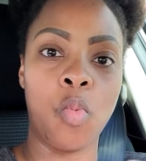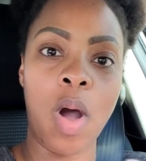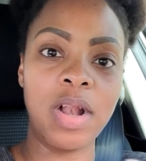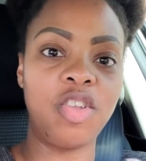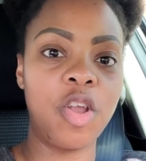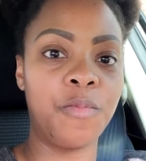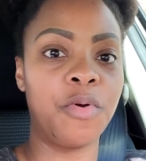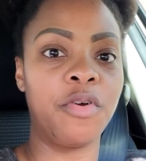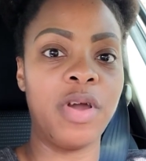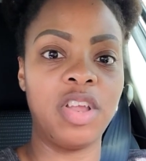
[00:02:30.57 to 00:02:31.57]
watch their
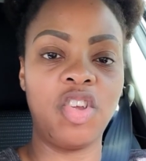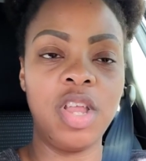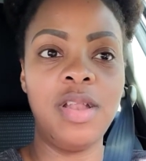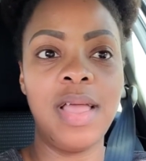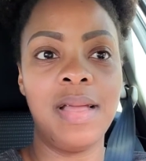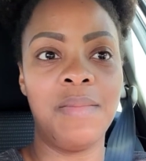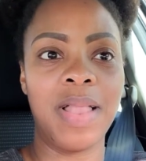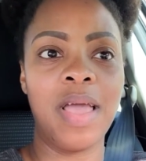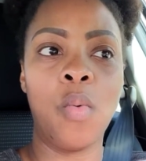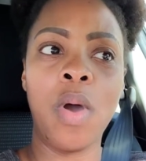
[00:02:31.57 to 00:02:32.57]
progression and
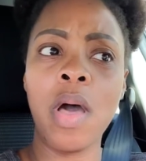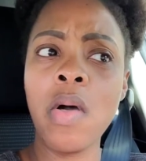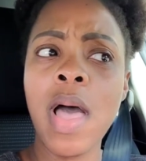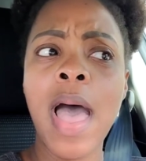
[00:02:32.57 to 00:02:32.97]
like, well,